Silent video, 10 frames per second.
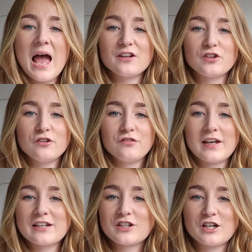and don't
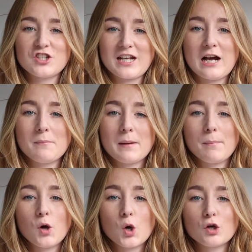forget to go check out my
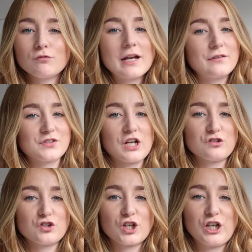blog
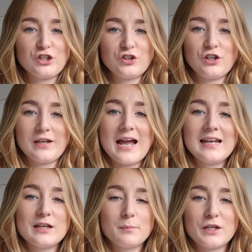
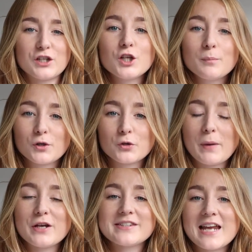rayofstyle.co.uk. There'll be a new blog
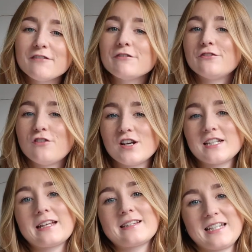post every
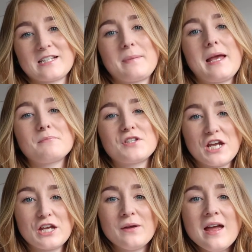Friday at 6 p.m.
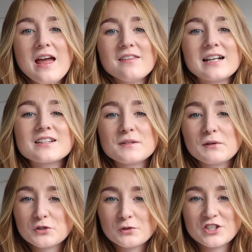too. Thanks so
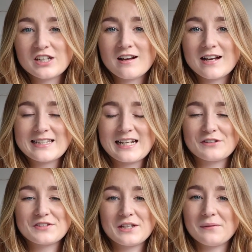much for watching guys, and
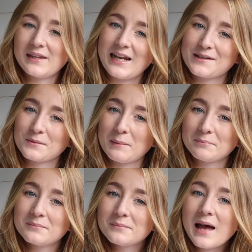I'll see you in the next
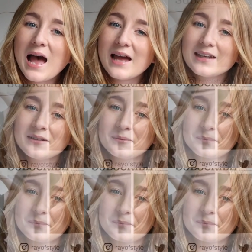one. Bye.